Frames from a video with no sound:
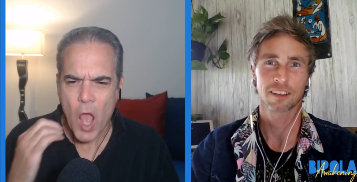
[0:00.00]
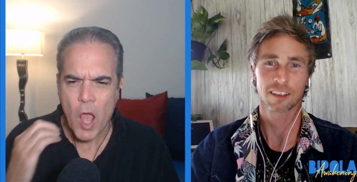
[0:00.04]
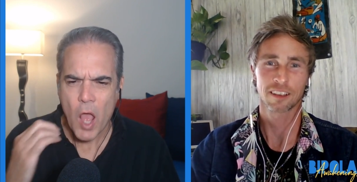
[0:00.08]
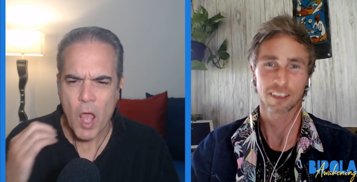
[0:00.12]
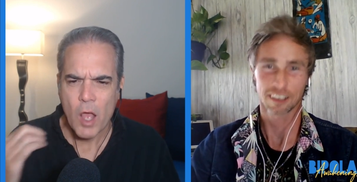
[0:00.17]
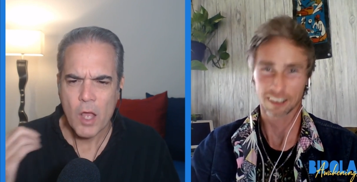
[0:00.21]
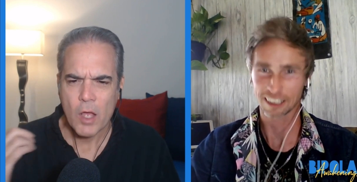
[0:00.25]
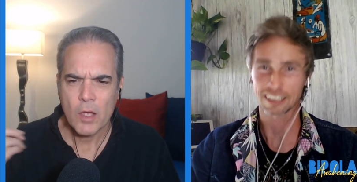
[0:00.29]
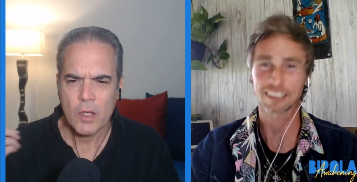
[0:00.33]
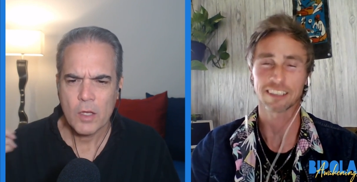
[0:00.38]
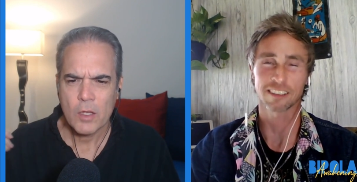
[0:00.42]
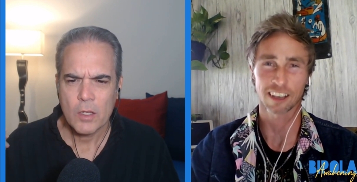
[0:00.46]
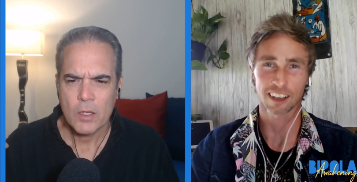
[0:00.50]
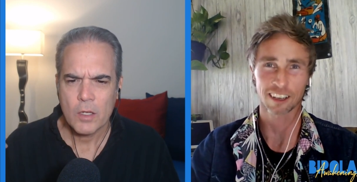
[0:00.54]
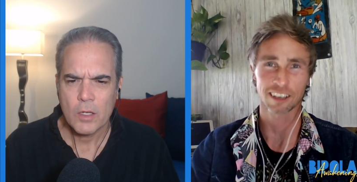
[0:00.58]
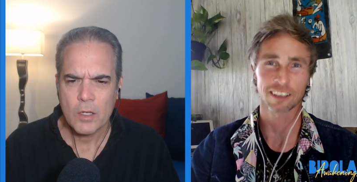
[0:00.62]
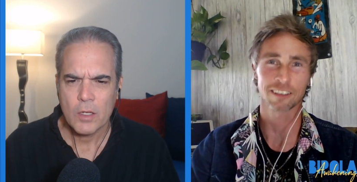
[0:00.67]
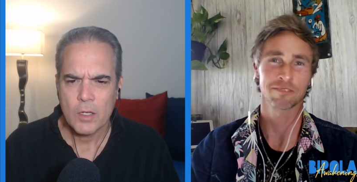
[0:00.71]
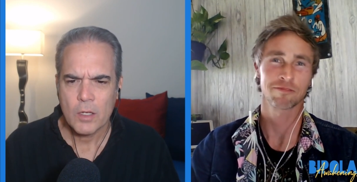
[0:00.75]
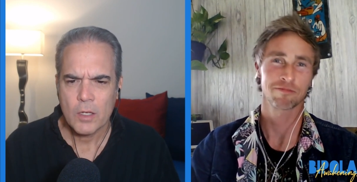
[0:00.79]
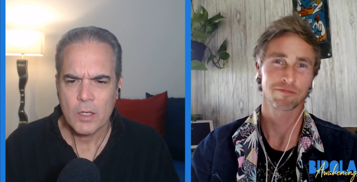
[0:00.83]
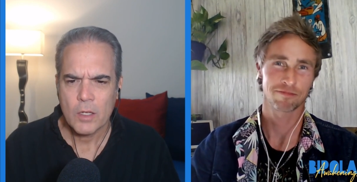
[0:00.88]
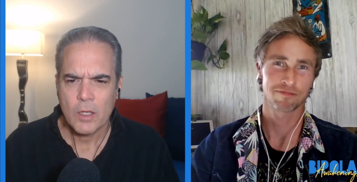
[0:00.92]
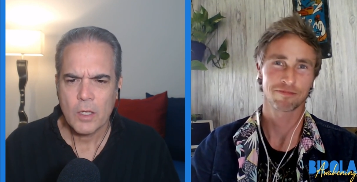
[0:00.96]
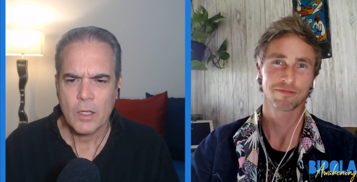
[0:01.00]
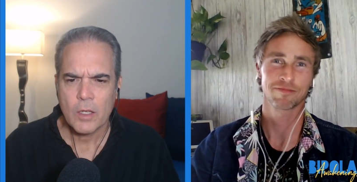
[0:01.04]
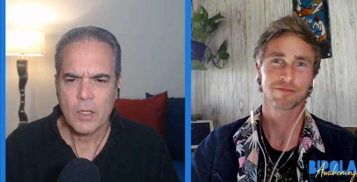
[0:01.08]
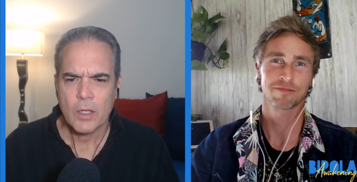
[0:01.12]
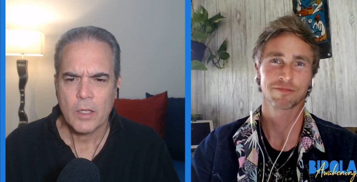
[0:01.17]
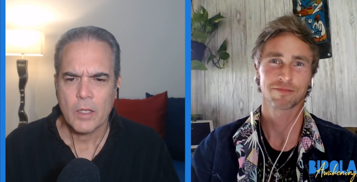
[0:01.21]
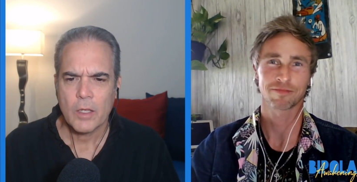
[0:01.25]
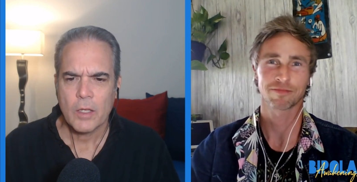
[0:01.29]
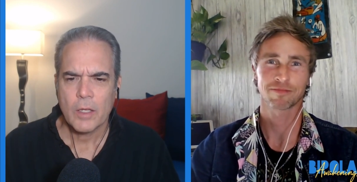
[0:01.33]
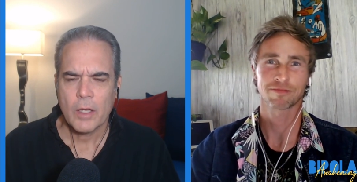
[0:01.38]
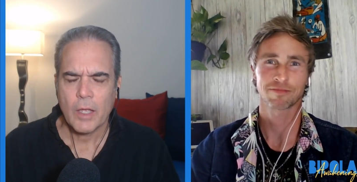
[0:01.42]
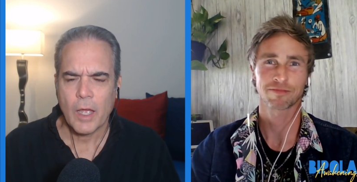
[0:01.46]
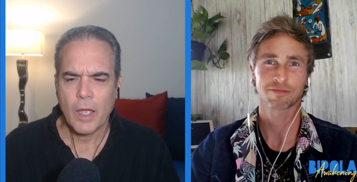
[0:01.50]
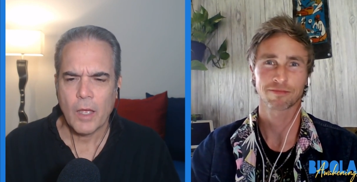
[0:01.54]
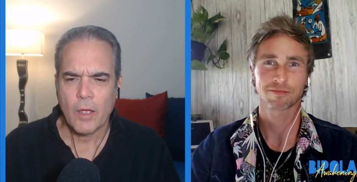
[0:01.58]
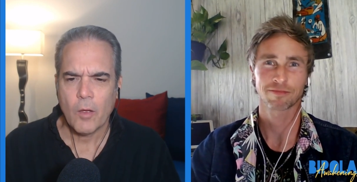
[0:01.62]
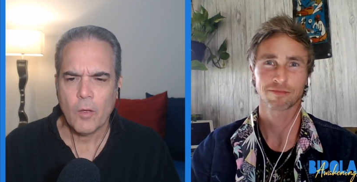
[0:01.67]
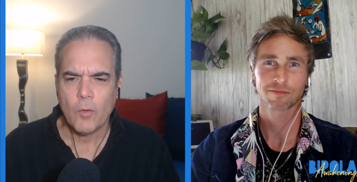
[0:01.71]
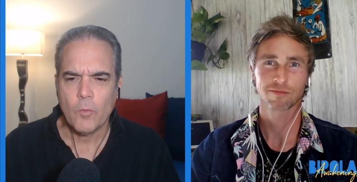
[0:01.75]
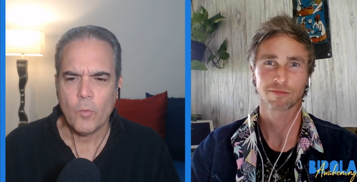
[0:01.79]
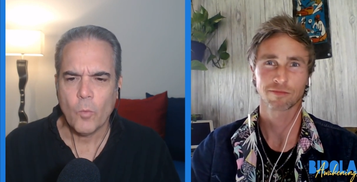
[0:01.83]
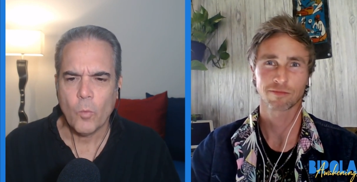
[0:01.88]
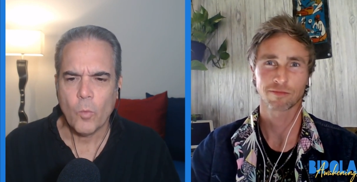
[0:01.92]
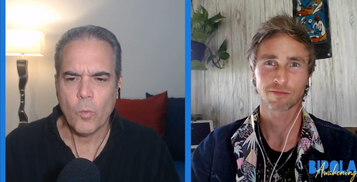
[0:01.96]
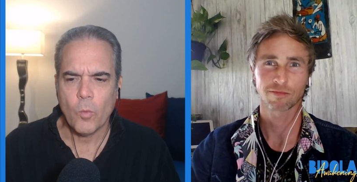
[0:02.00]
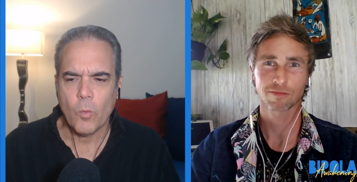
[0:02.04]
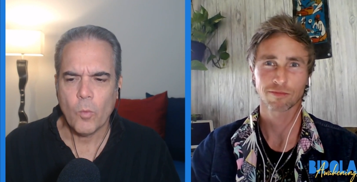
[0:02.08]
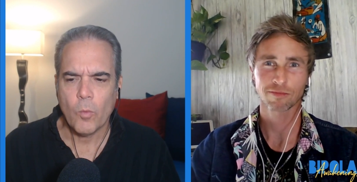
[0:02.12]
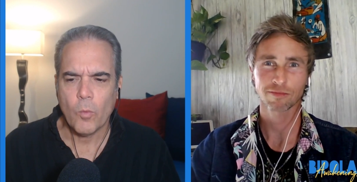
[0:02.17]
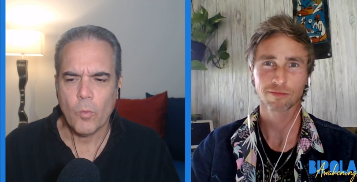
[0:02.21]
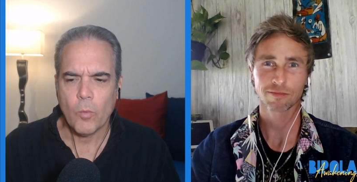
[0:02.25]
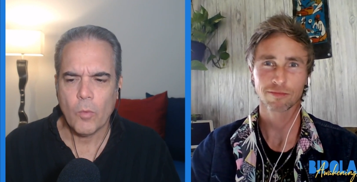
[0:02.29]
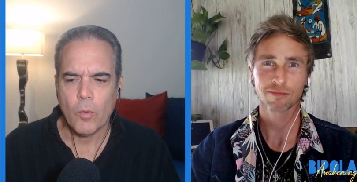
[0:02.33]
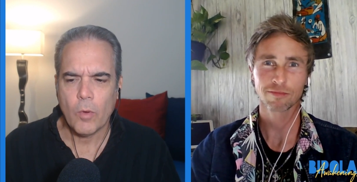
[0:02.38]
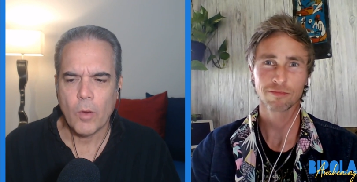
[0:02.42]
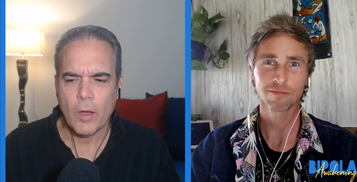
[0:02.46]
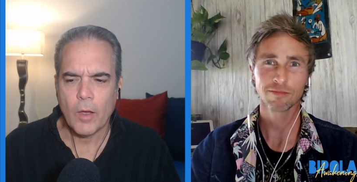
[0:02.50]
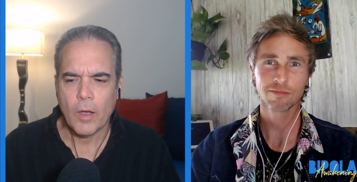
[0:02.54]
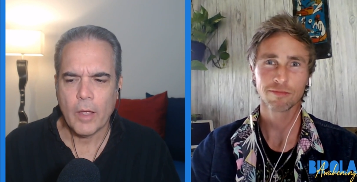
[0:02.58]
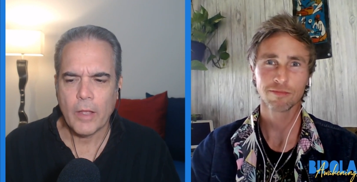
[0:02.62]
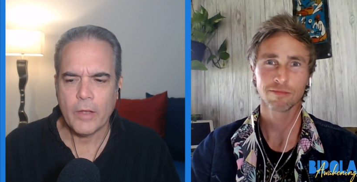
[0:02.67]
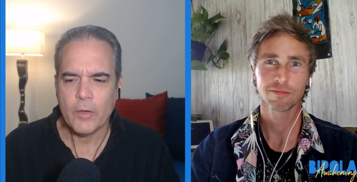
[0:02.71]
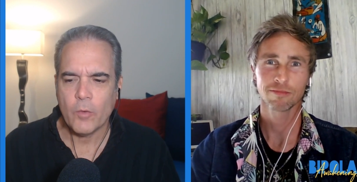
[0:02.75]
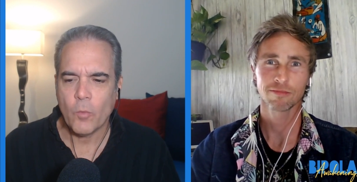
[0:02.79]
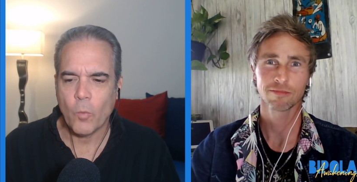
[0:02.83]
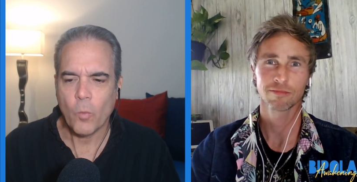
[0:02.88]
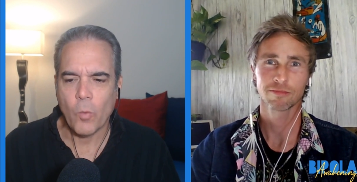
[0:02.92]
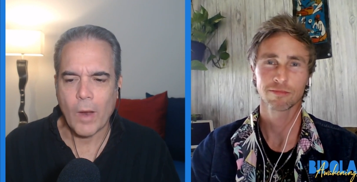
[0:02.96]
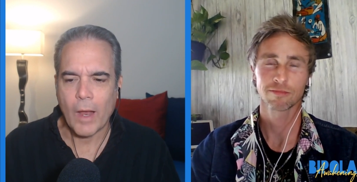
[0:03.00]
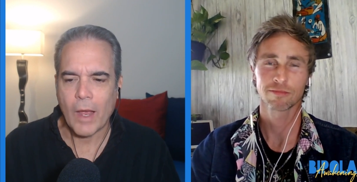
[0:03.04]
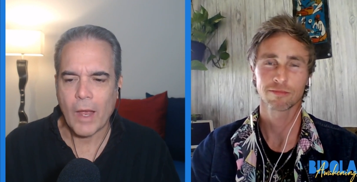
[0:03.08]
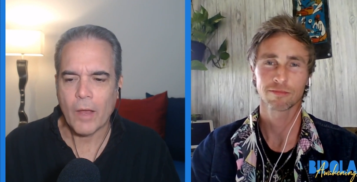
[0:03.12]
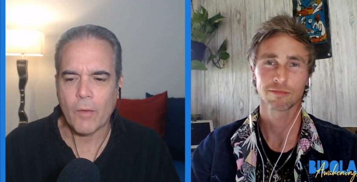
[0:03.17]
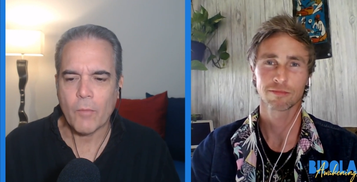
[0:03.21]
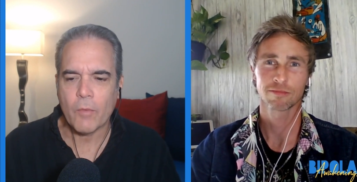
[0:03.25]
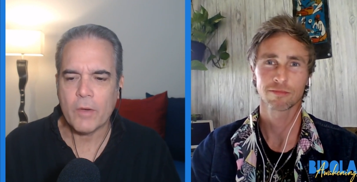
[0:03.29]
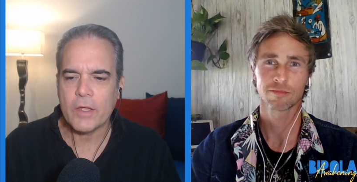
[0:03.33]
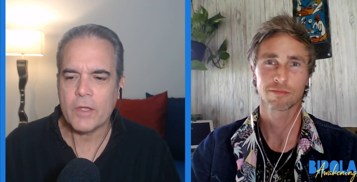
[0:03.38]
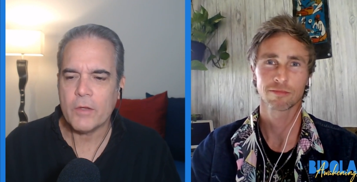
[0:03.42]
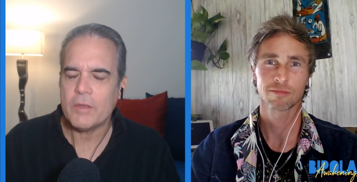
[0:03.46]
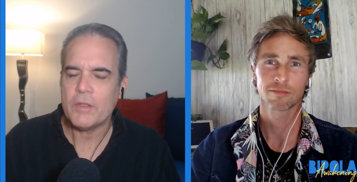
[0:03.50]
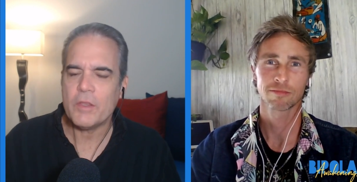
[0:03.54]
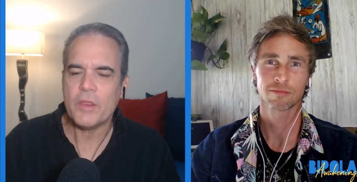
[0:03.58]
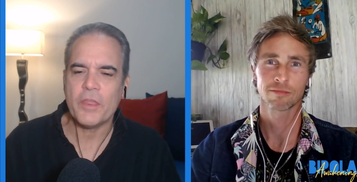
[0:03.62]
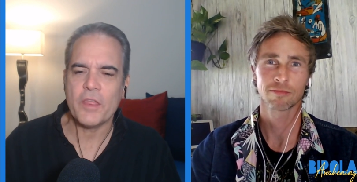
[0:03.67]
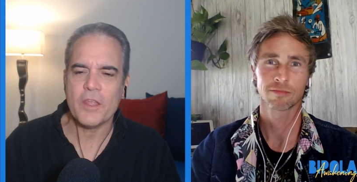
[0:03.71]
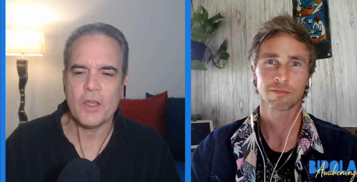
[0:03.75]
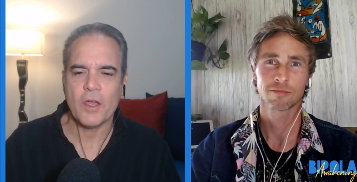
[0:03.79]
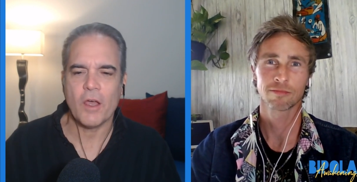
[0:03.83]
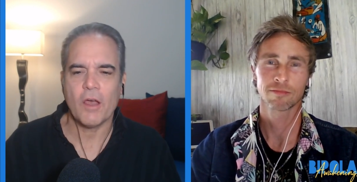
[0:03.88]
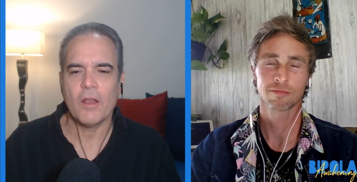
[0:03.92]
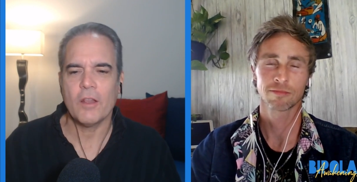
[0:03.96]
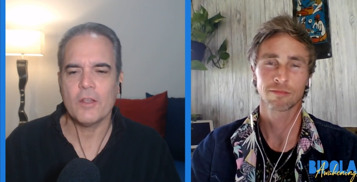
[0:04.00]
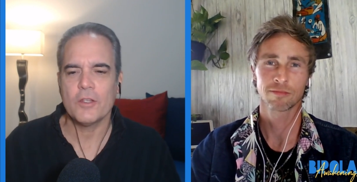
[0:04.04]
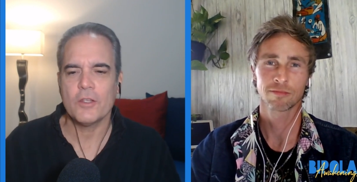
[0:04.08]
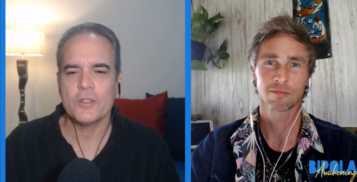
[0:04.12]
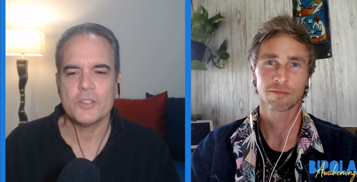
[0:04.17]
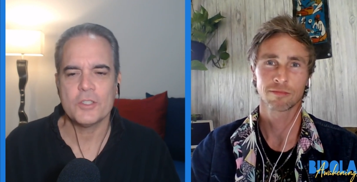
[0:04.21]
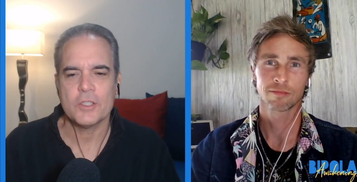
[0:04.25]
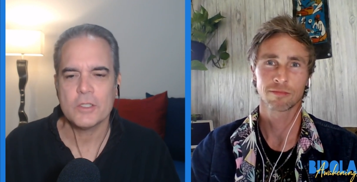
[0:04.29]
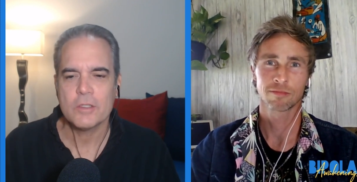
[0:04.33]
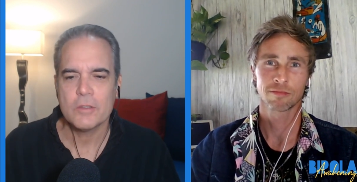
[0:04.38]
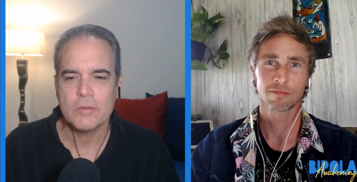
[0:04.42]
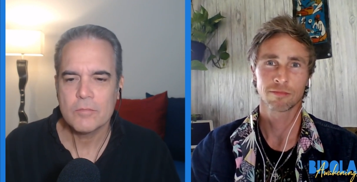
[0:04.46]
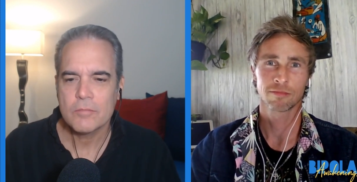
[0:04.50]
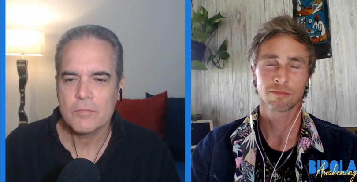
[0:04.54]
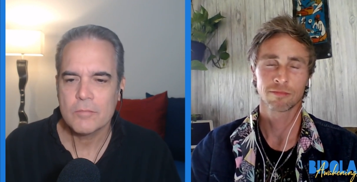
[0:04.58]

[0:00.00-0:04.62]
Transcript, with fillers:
Speaker 1: Exactly. Yeah. Uh, and why were you in theology?